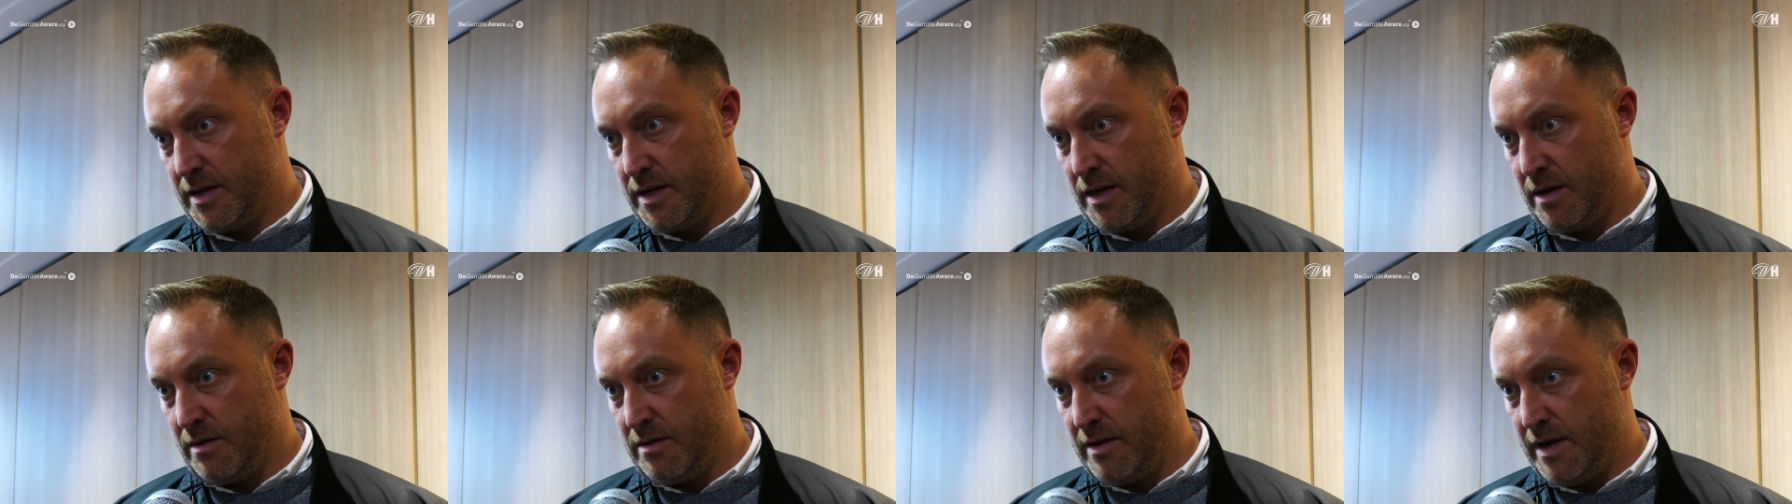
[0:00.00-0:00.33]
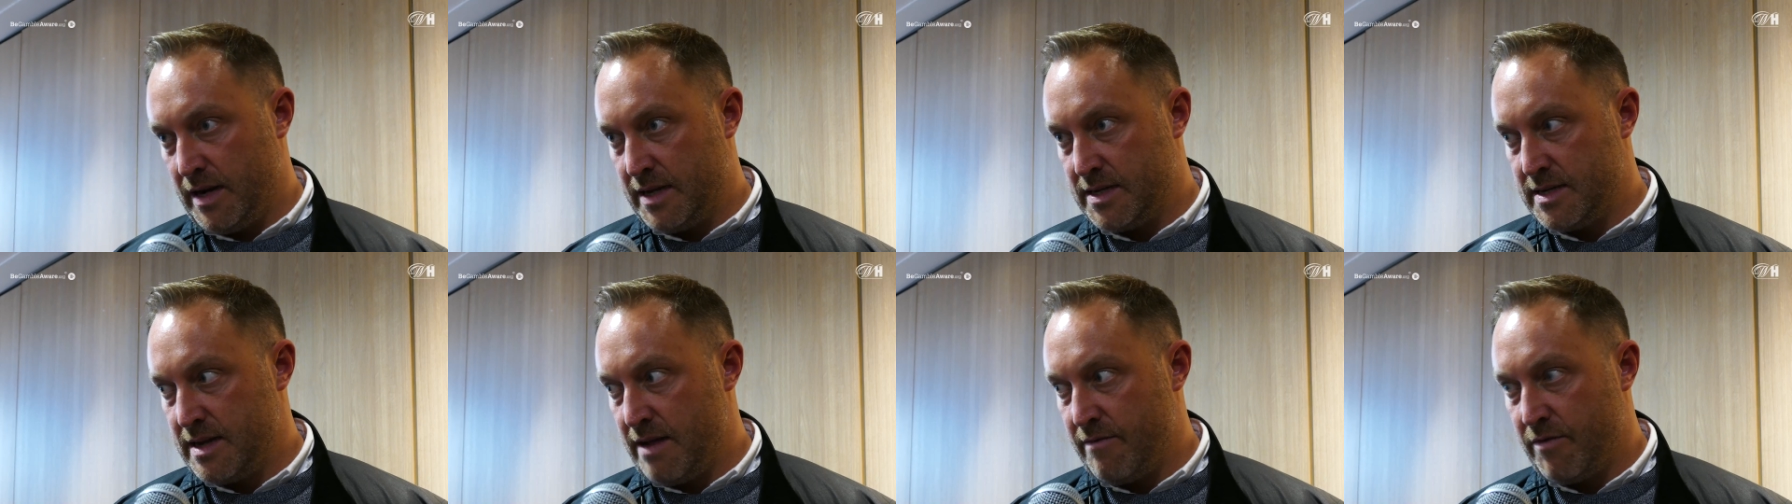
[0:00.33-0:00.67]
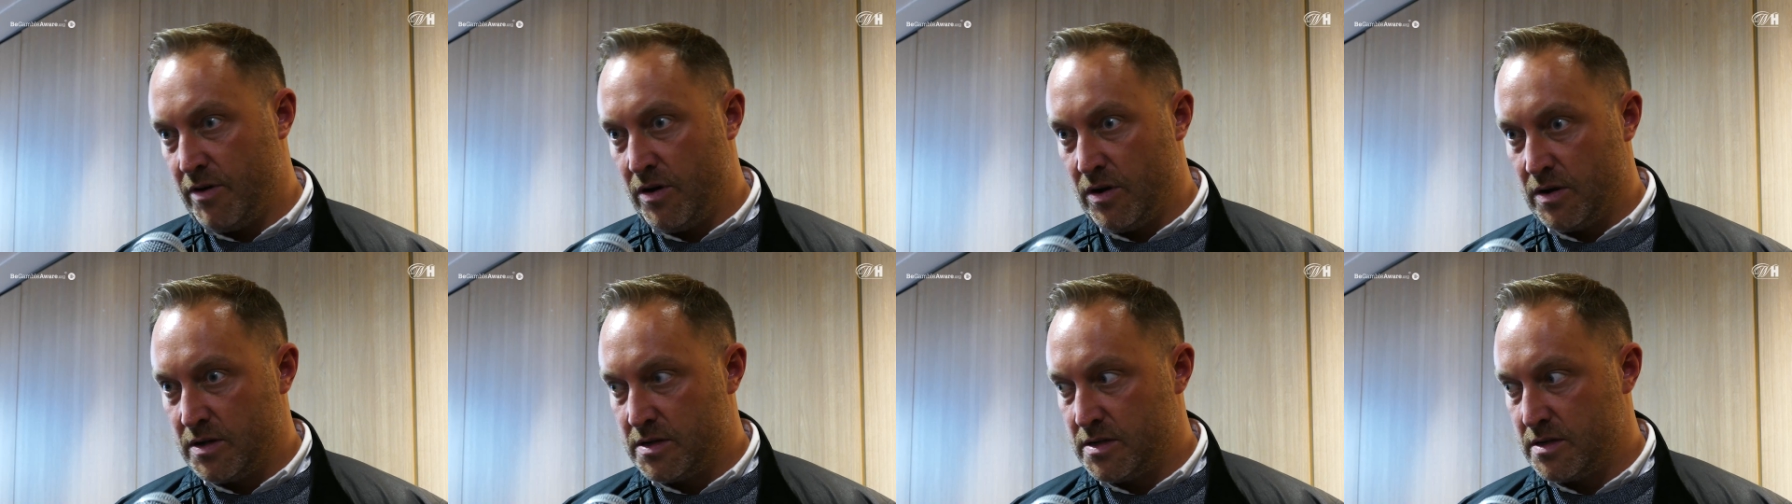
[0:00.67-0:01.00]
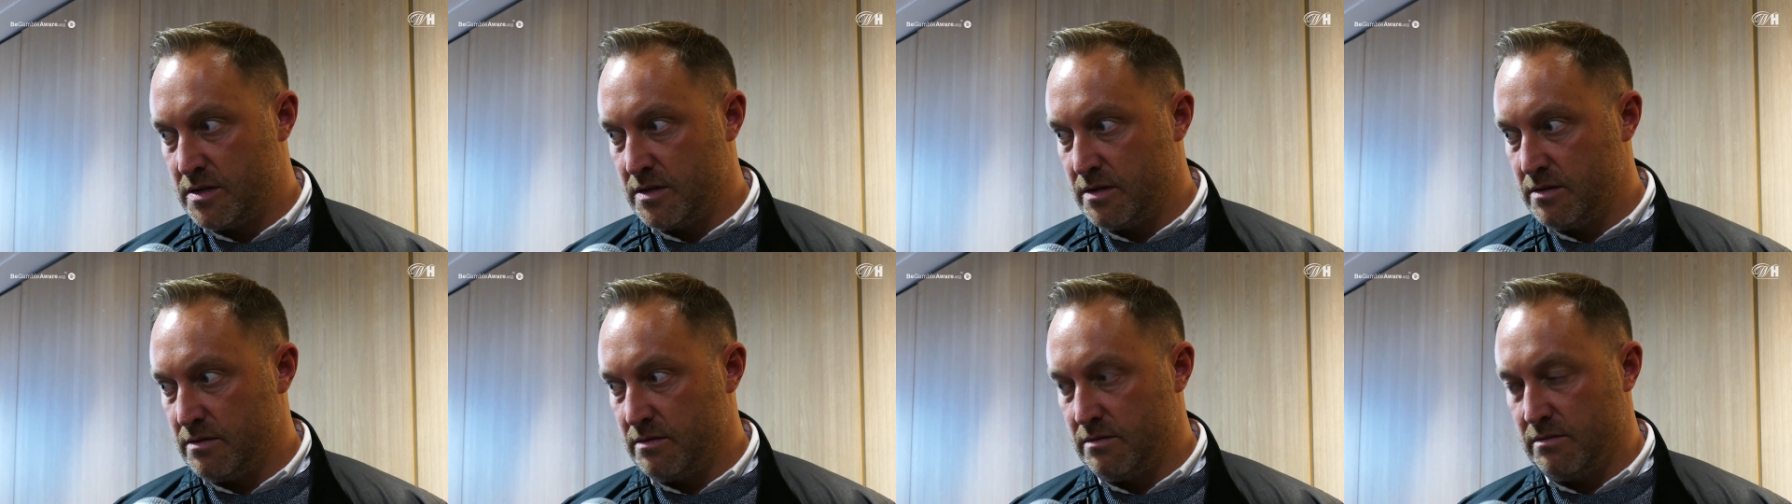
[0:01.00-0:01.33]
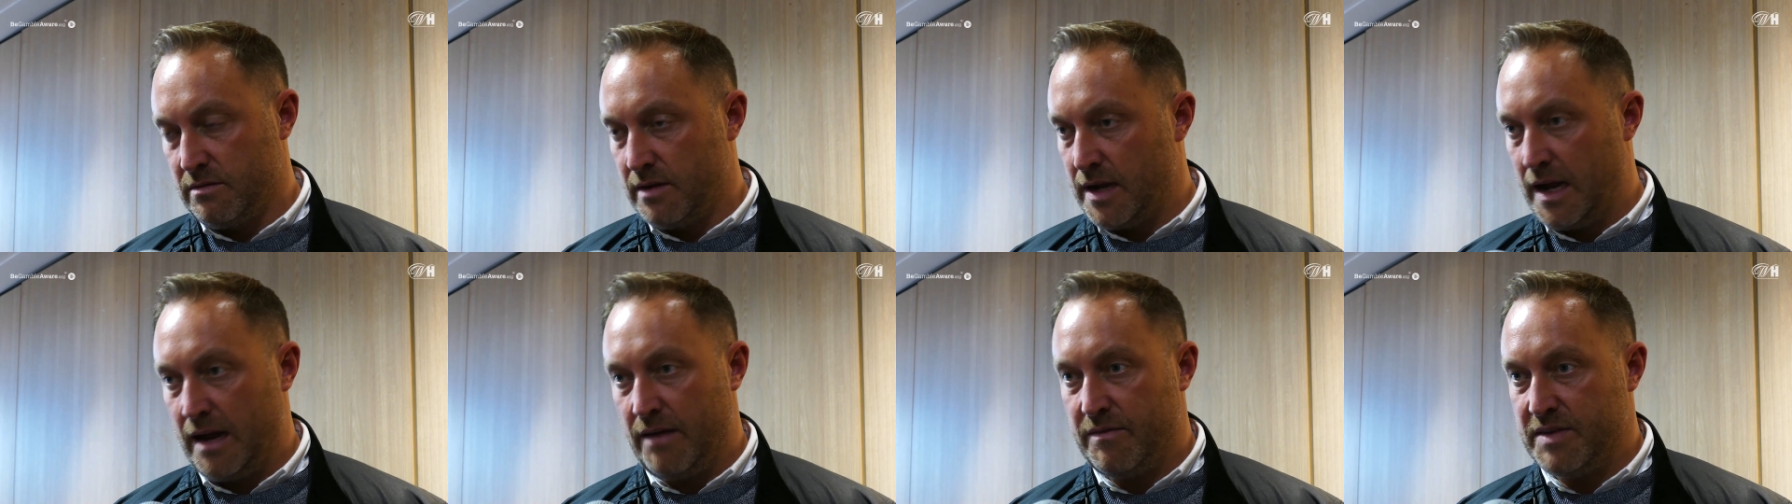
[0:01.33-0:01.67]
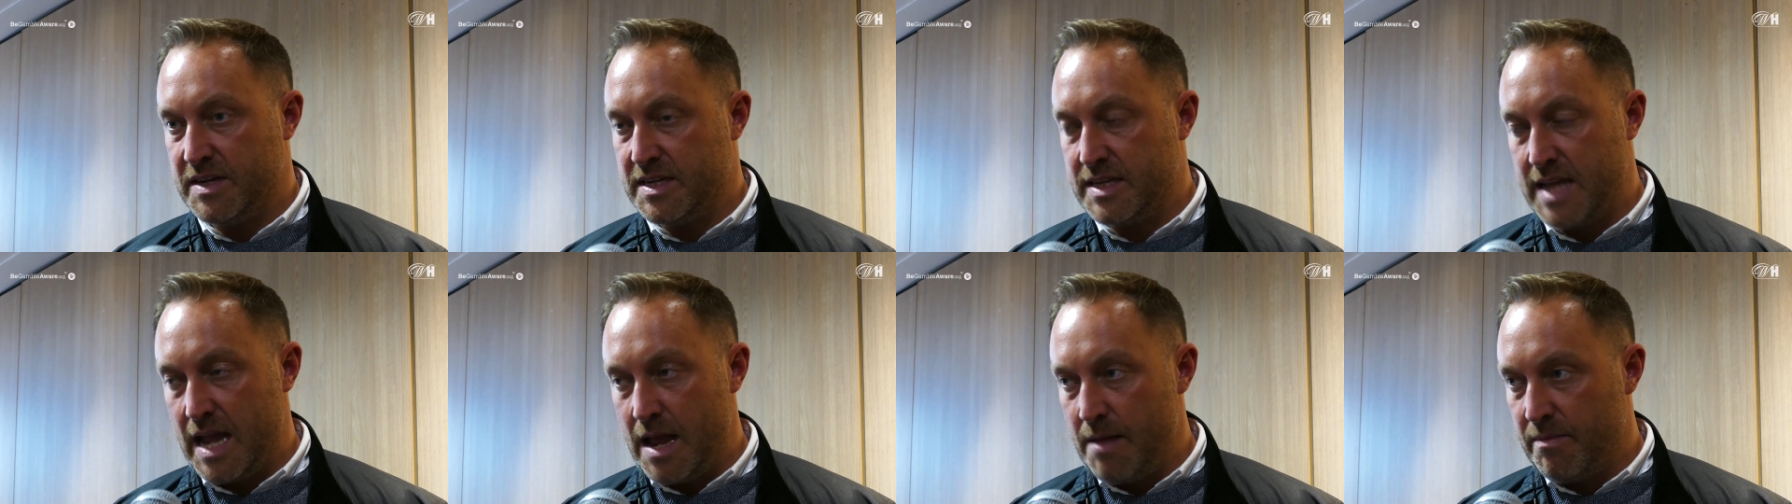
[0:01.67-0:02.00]
you know, he's never looked out
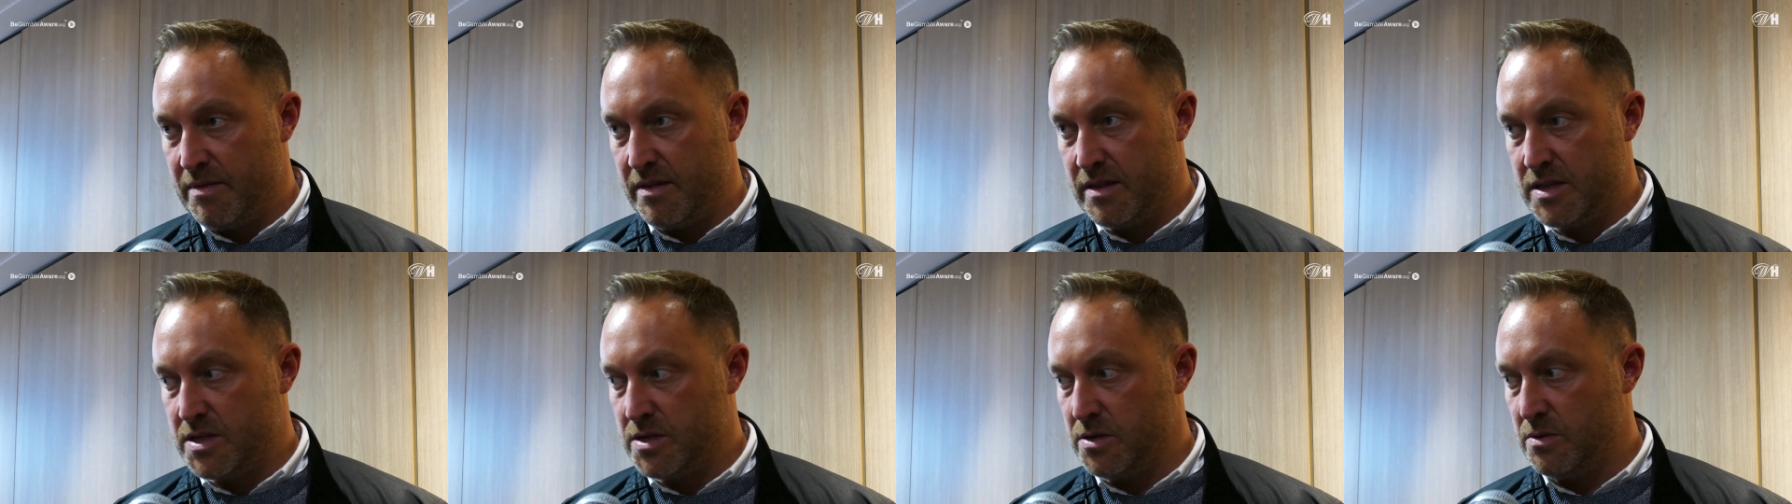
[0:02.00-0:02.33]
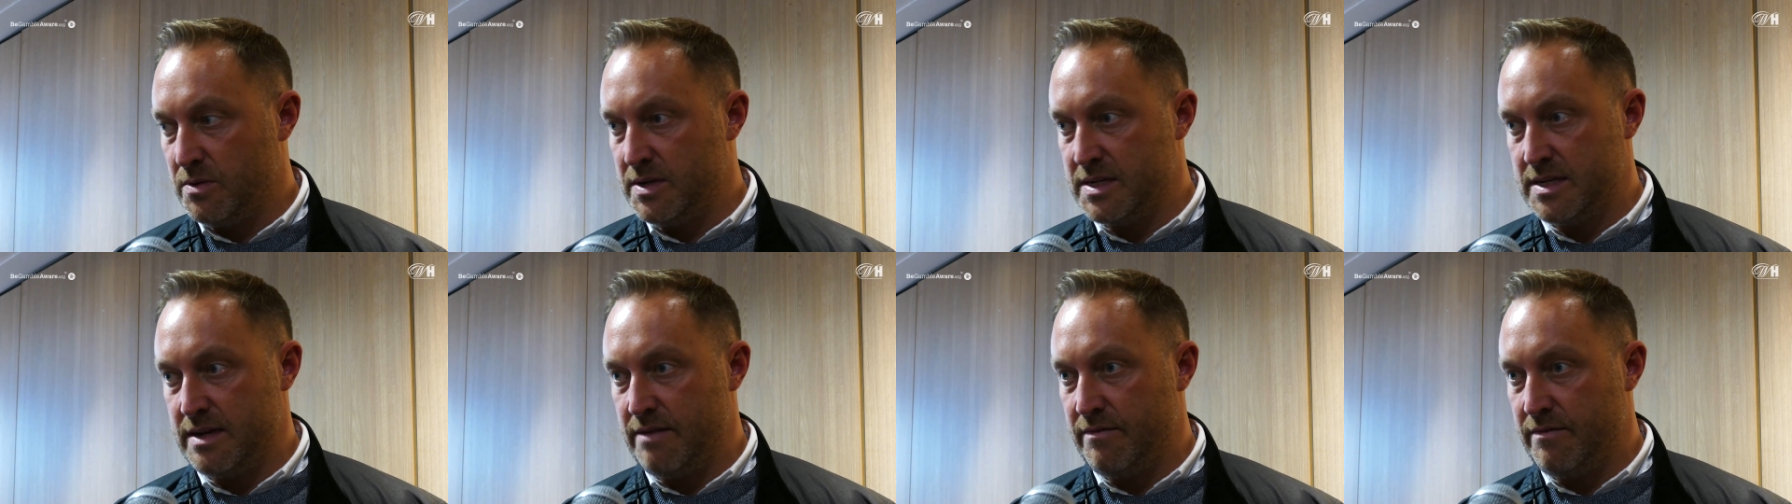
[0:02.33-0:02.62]
of his depth at all.